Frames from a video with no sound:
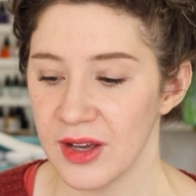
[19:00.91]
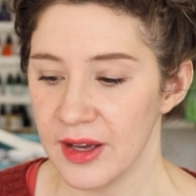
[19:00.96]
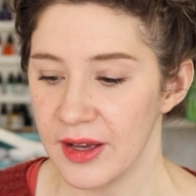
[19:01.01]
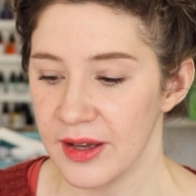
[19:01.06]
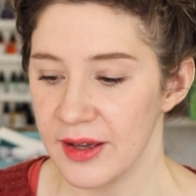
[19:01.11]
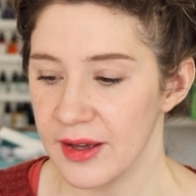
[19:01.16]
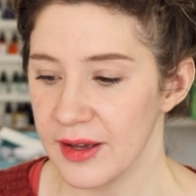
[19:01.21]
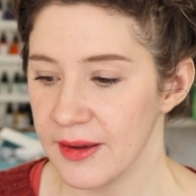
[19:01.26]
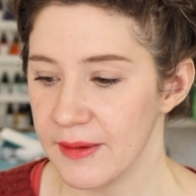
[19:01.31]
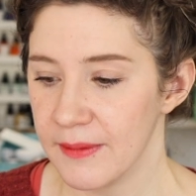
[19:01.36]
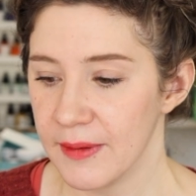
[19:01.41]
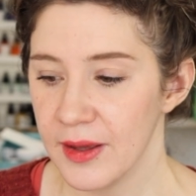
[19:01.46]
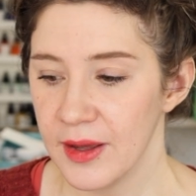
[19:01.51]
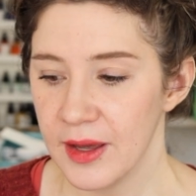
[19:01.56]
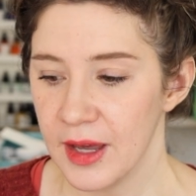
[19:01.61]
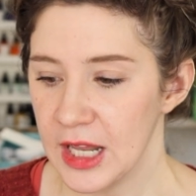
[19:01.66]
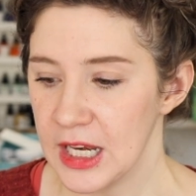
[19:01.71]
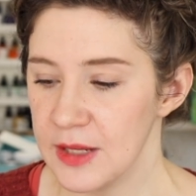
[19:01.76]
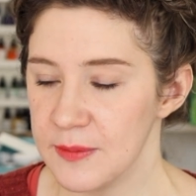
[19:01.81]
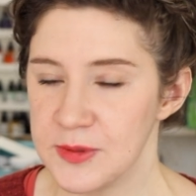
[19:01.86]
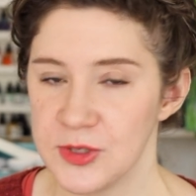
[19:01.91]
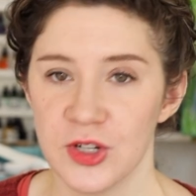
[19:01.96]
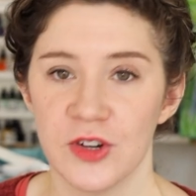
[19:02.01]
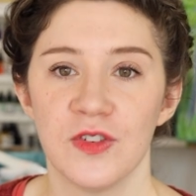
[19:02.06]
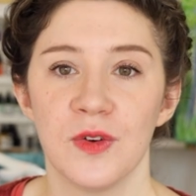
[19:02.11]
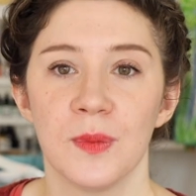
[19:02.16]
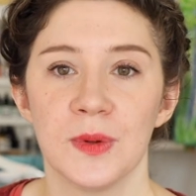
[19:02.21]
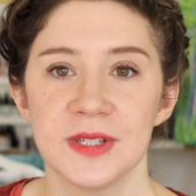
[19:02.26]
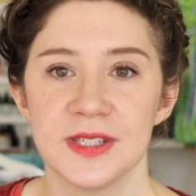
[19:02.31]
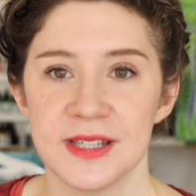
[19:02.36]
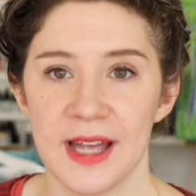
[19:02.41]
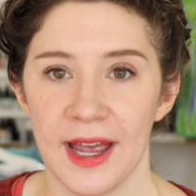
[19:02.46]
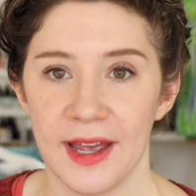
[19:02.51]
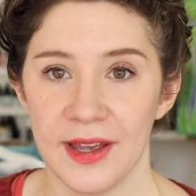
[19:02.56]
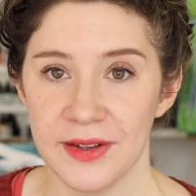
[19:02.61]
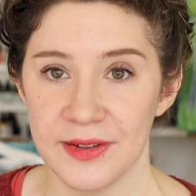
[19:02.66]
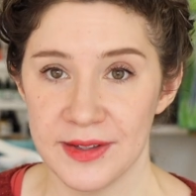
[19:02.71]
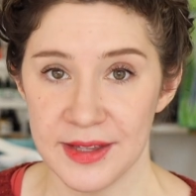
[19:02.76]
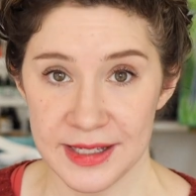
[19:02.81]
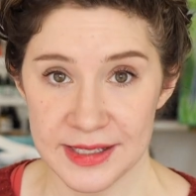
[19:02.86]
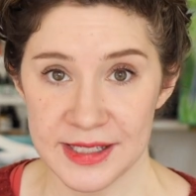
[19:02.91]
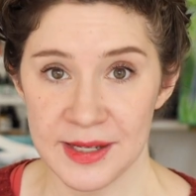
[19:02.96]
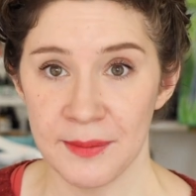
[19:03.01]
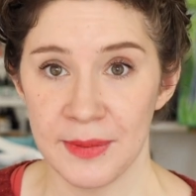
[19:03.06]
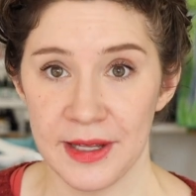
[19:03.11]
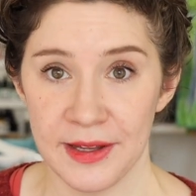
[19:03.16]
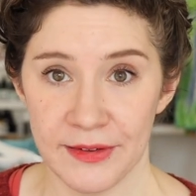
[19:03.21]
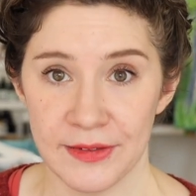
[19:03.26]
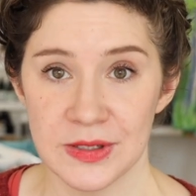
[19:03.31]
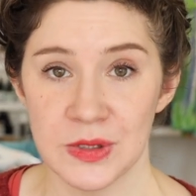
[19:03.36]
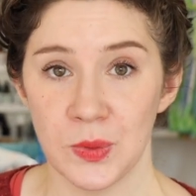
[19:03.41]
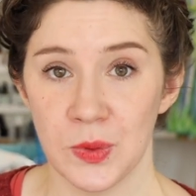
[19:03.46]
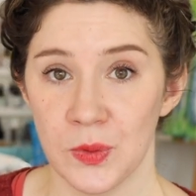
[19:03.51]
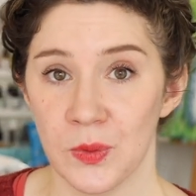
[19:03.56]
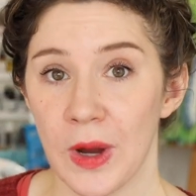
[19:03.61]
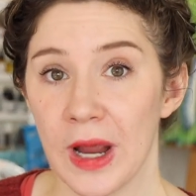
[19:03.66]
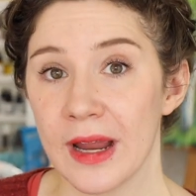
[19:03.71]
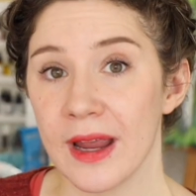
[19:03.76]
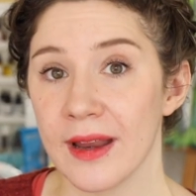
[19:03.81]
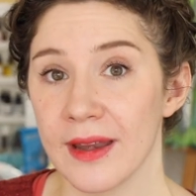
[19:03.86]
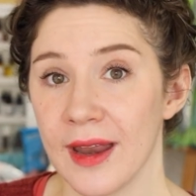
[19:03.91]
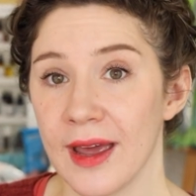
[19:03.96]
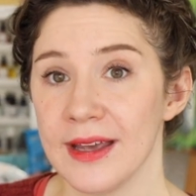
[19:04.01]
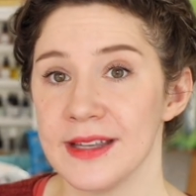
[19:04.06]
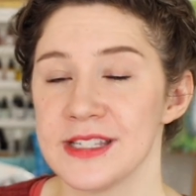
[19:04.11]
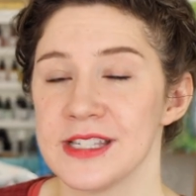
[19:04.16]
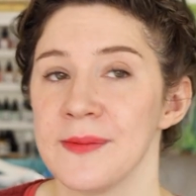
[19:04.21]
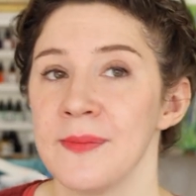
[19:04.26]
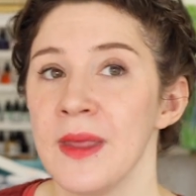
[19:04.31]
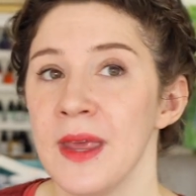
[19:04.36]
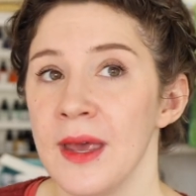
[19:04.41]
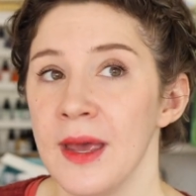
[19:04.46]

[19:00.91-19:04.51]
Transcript: uh, an observable style that somebody else would recognize.